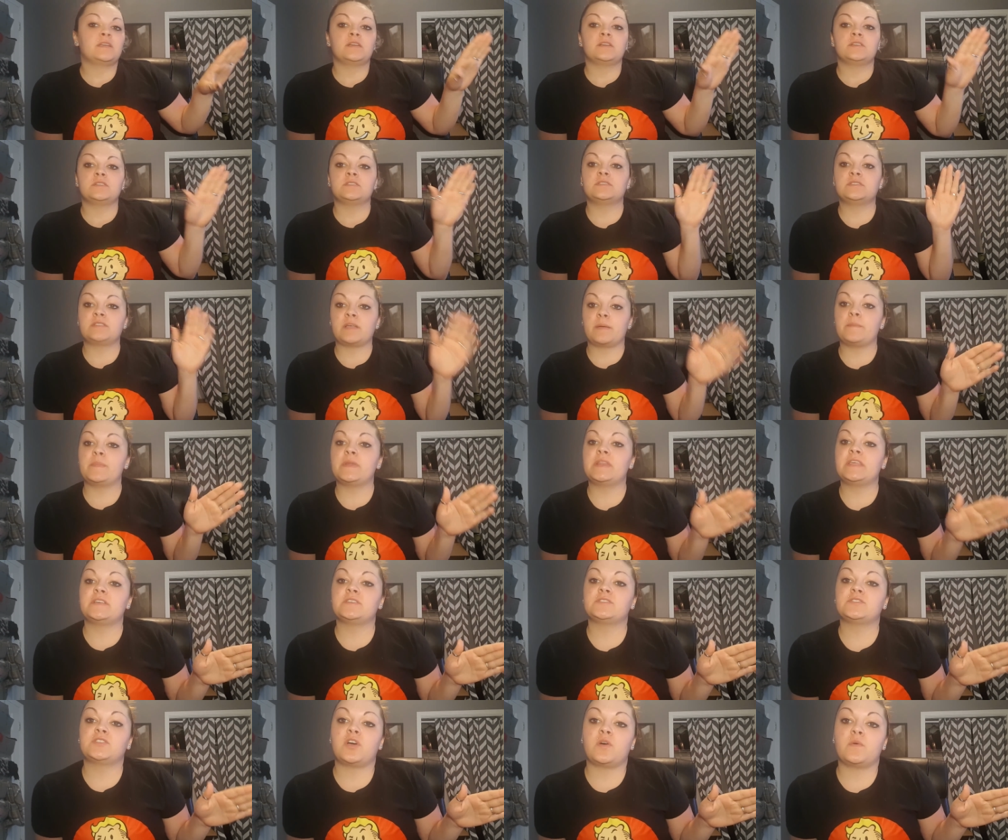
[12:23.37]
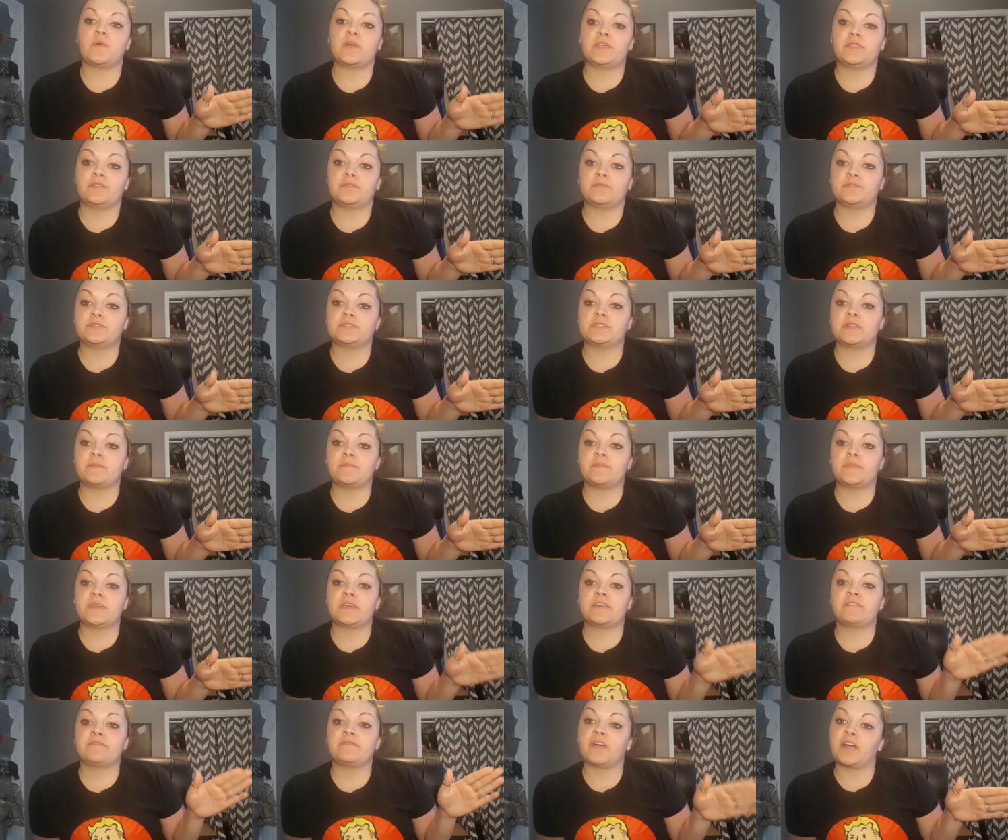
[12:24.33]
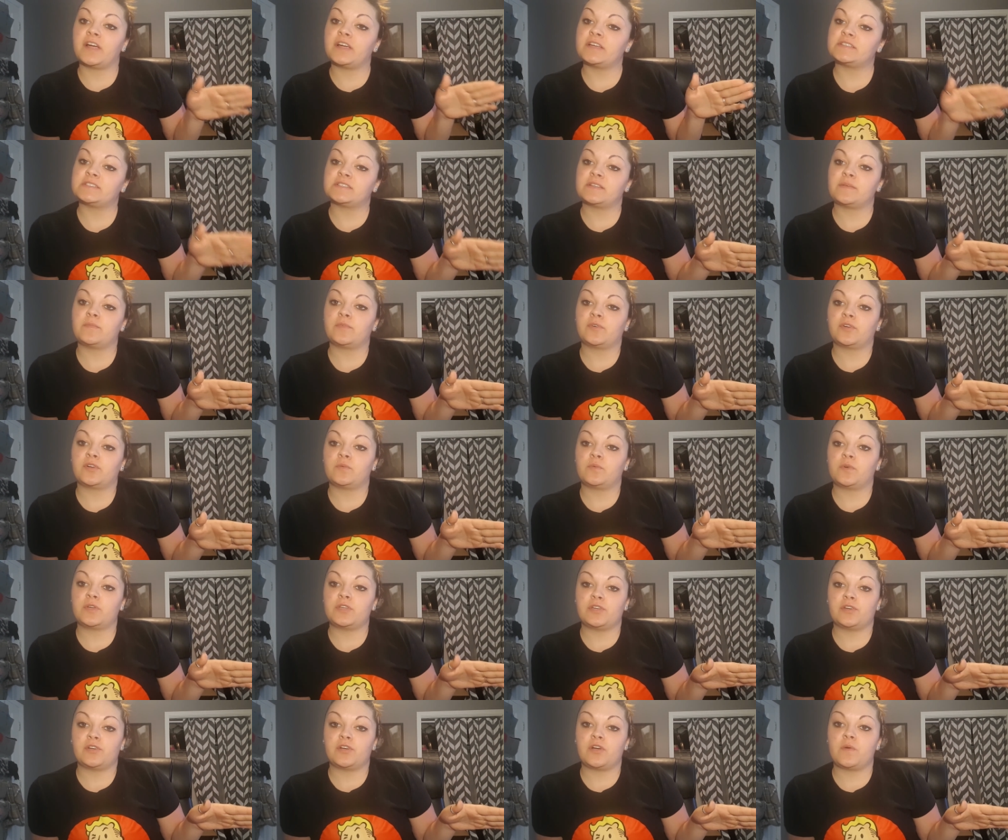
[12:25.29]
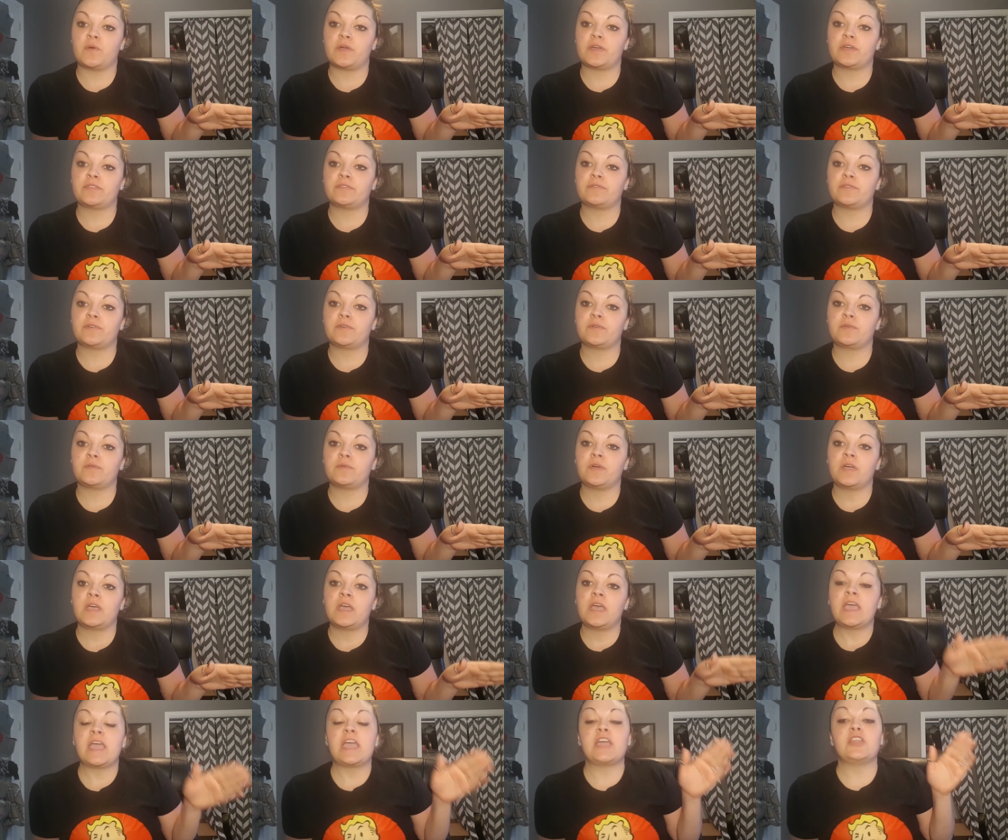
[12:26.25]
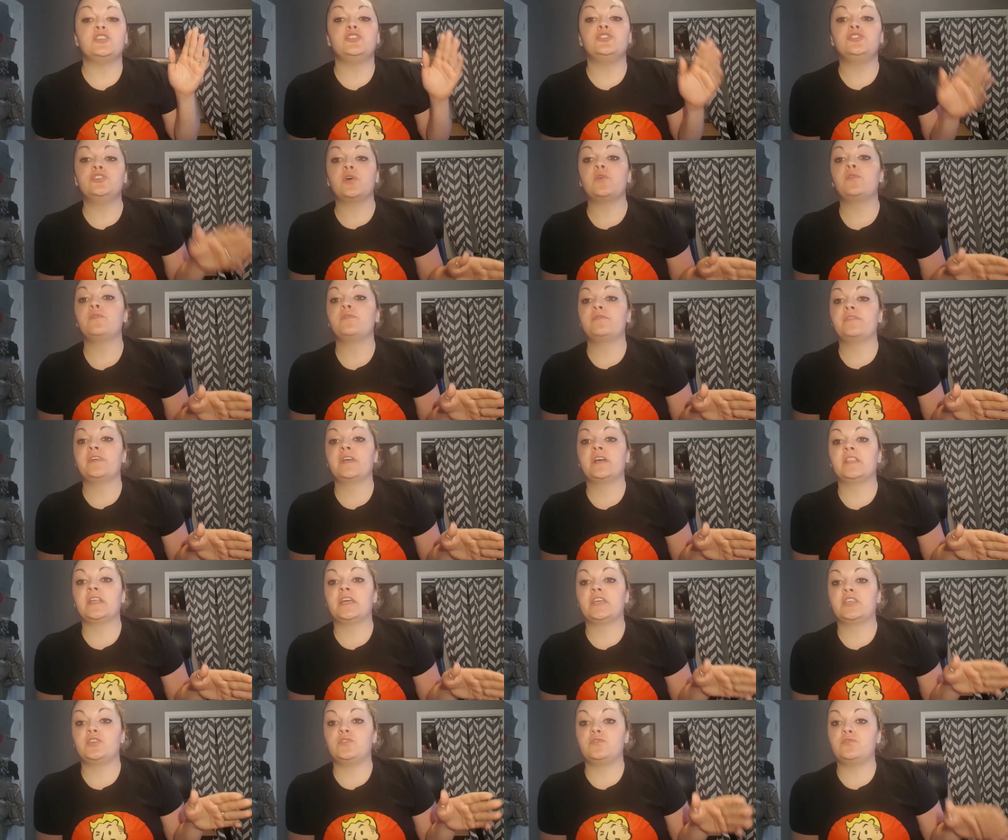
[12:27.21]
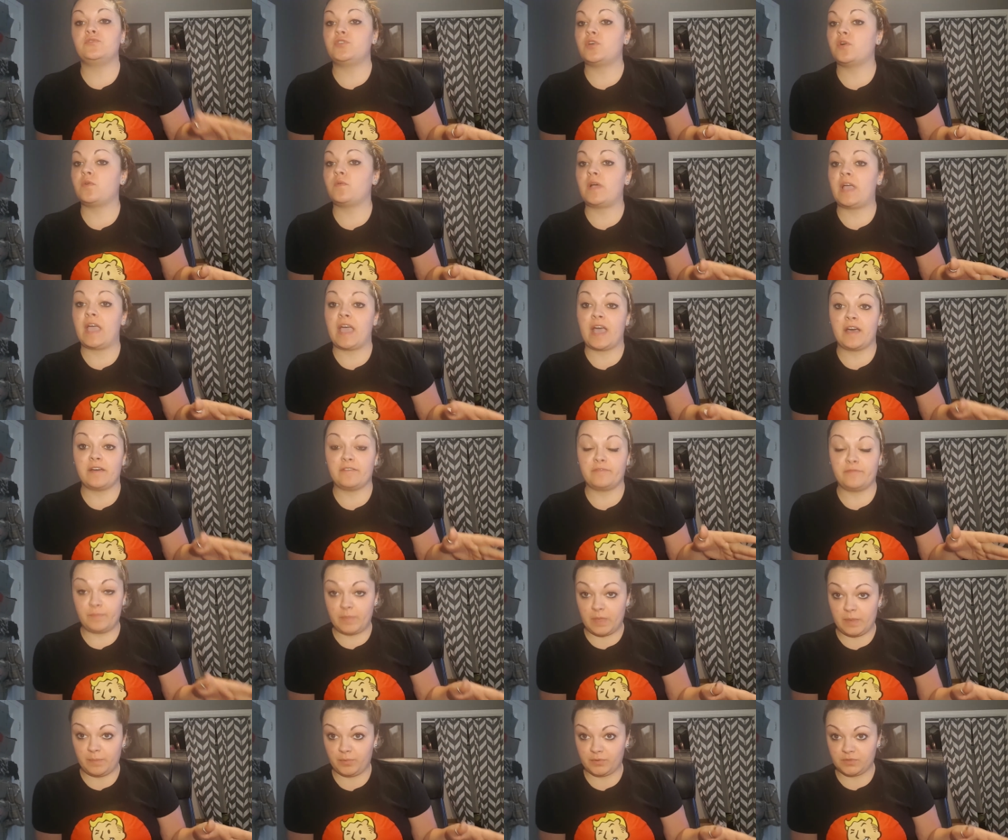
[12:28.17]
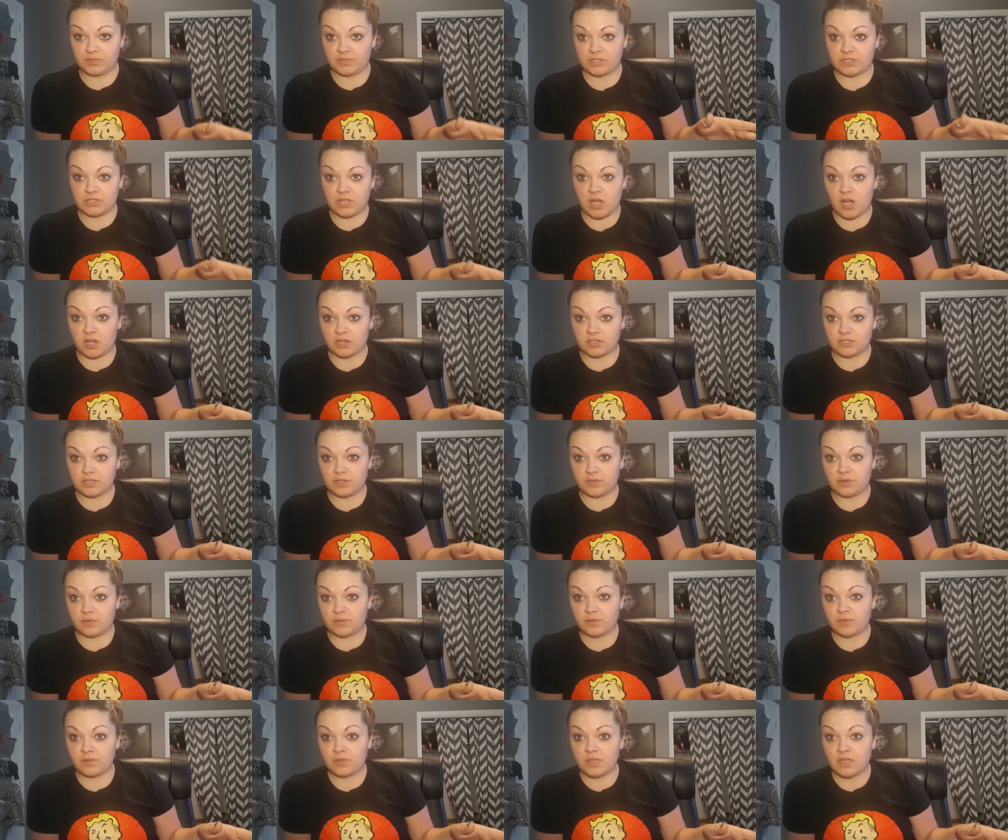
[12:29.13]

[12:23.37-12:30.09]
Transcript: somebody is going through something very similar to what you're going through, and don't feel like you don't have people to talk to.